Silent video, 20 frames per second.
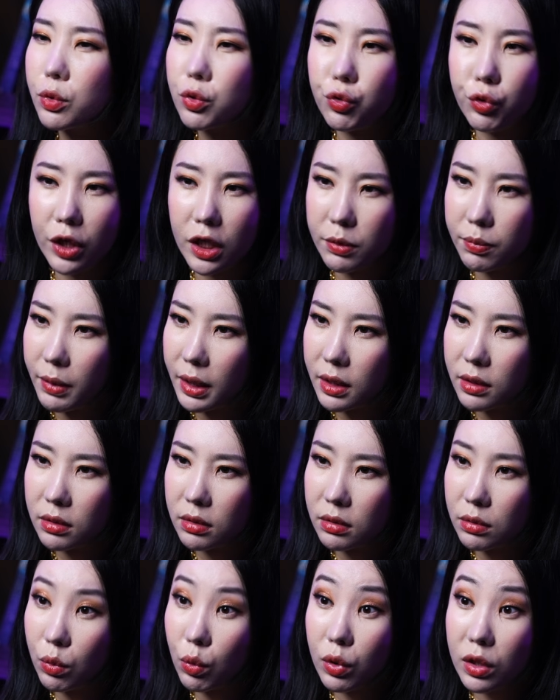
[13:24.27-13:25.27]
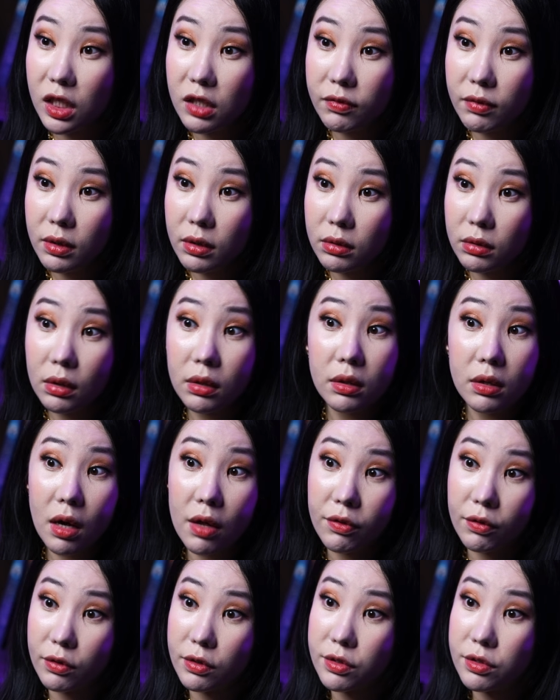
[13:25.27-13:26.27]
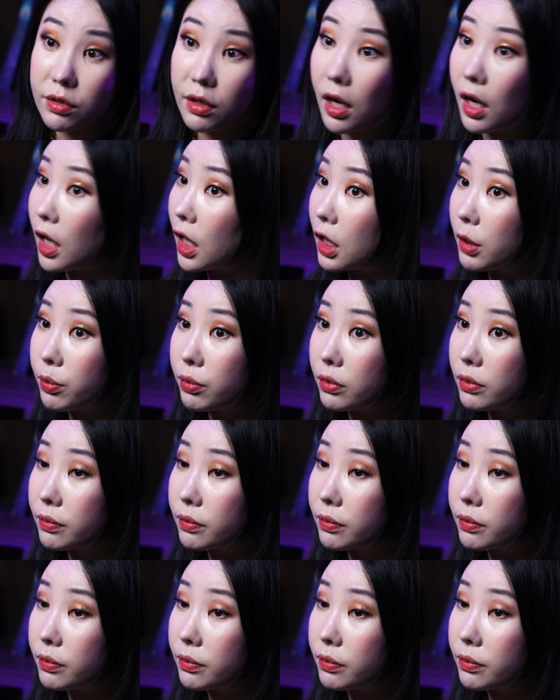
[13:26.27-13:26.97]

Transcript: treatment or even another escape.